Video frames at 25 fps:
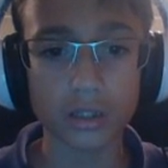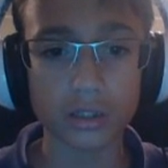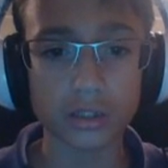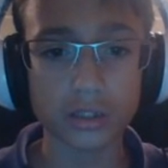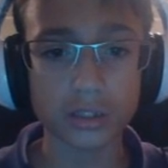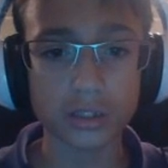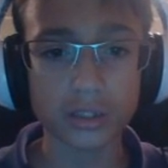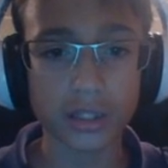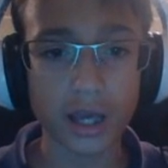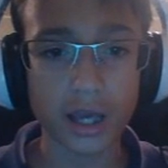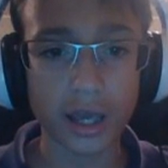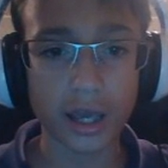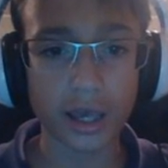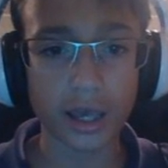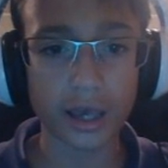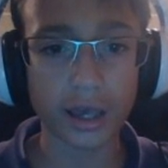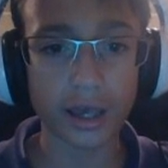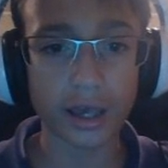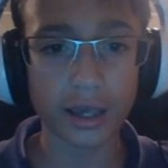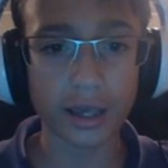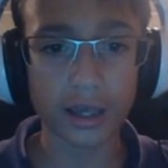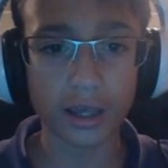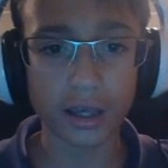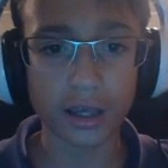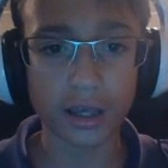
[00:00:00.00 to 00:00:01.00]

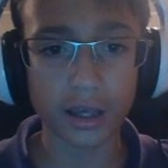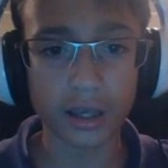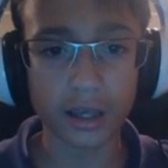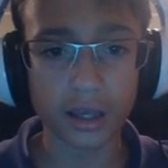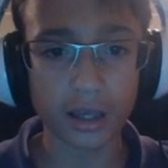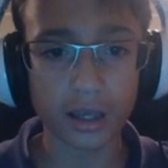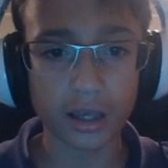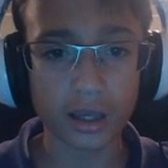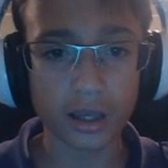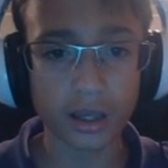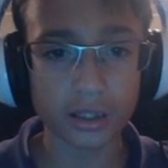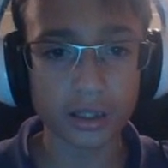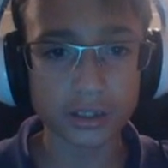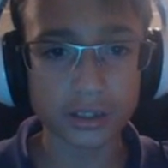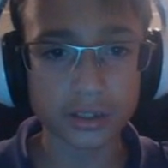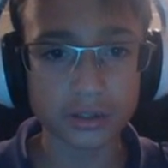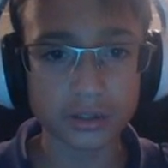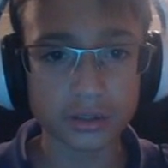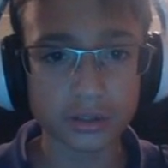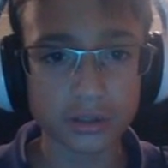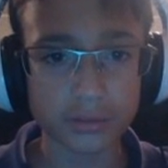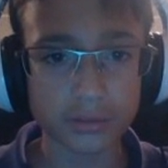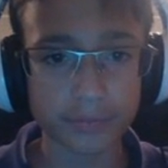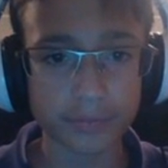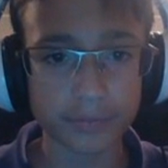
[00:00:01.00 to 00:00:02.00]

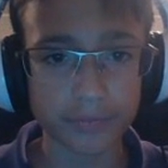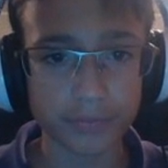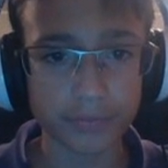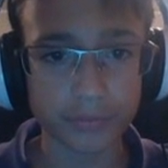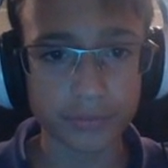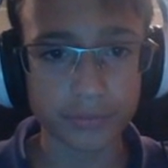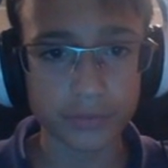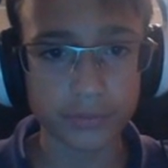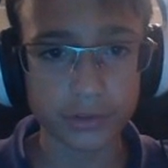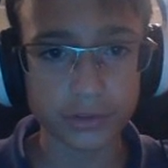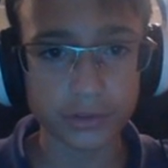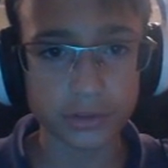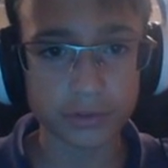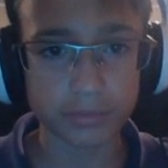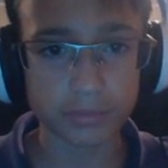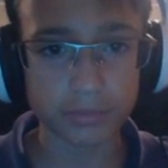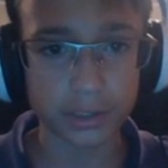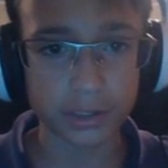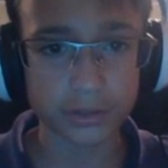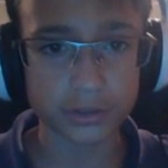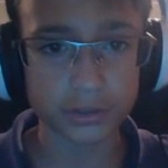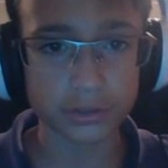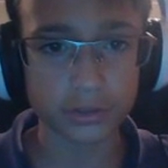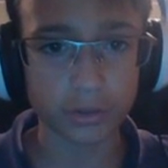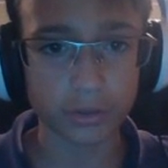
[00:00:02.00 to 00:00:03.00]
Yes. Just buy
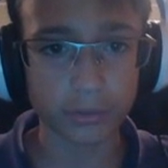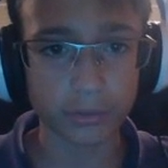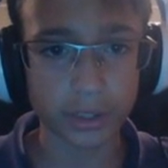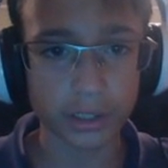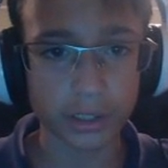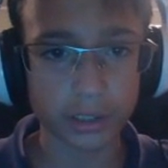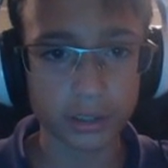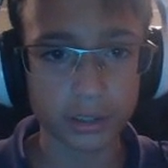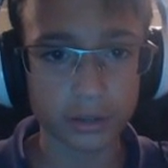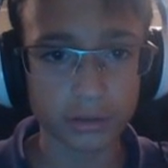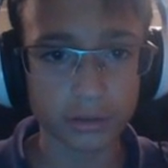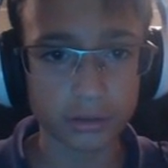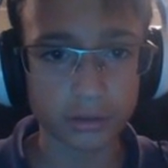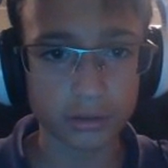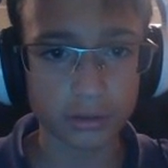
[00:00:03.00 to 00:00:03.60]
so many.